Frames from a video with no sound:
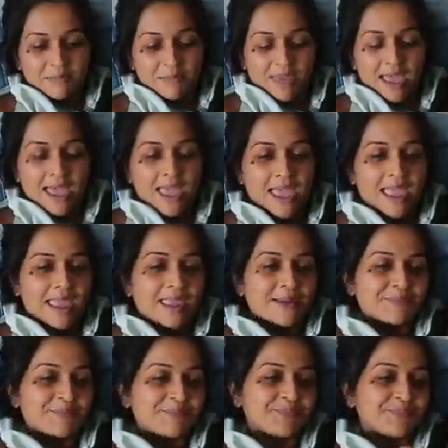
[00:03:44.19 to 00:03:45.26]
but hey,
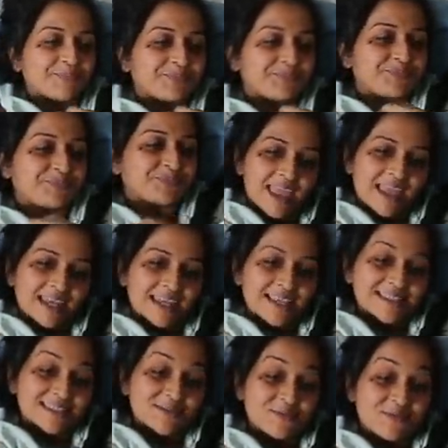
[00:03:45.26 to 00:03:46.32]
at
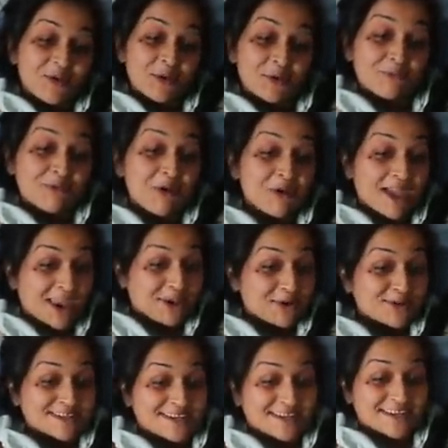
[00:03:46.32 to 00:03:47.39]
least the
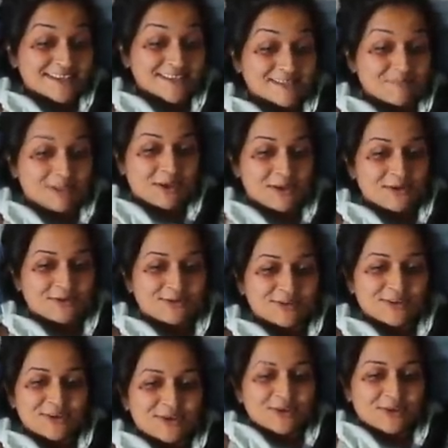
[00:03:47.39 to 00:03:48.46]
volcano didn't
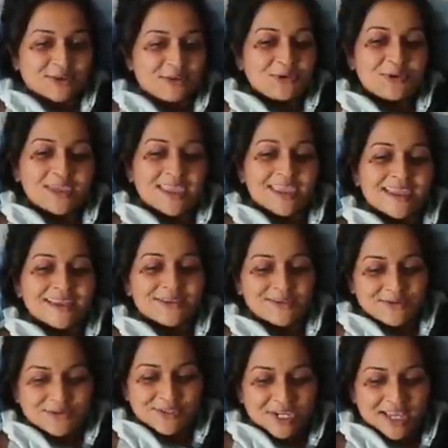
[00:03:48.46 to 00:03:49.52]
explode. New year,
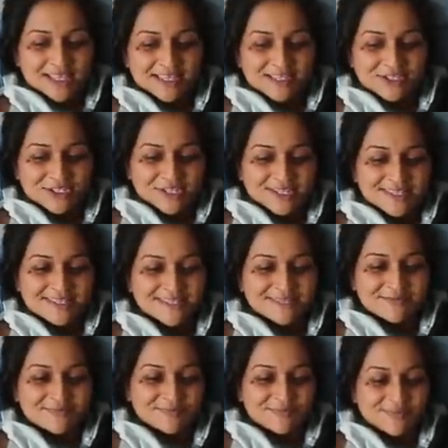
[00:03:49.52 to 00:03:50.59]
new
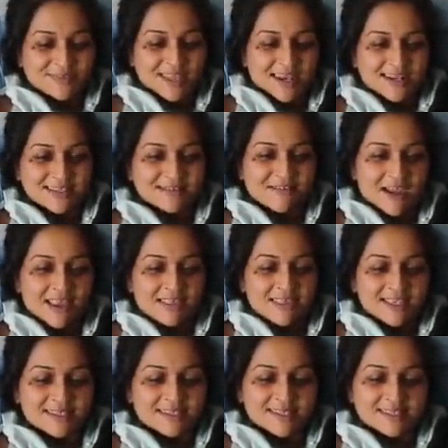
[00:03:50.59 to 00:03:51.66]
challenges. That is right. And
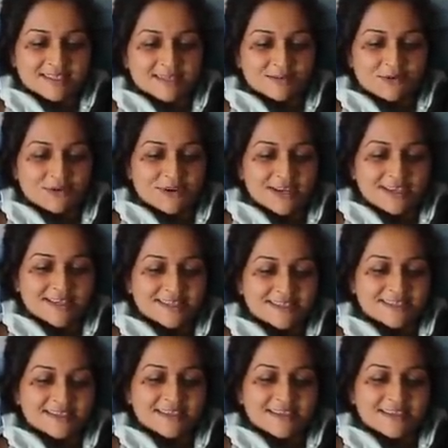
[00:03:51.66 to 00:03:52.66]
there's this glorious